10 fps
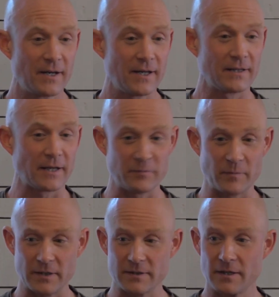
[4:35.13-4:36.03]

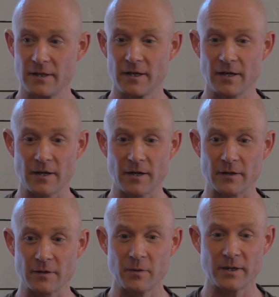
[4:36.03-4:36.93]
enlightenment
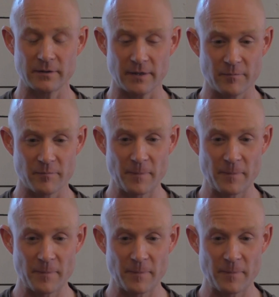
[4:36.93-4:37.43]
quickly.